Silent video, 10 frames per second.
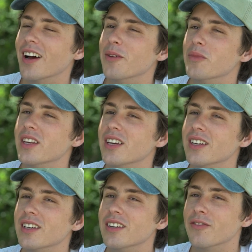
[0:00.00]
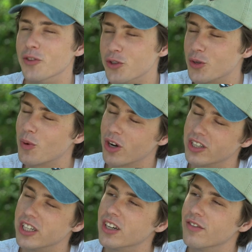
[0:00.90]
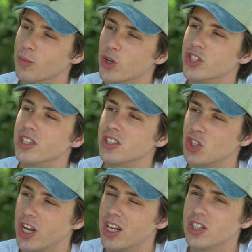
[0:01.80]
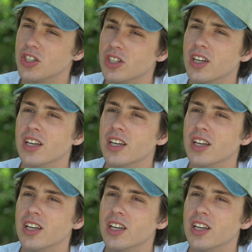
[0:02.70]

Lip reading: I'm the future park leader of Emerging Change,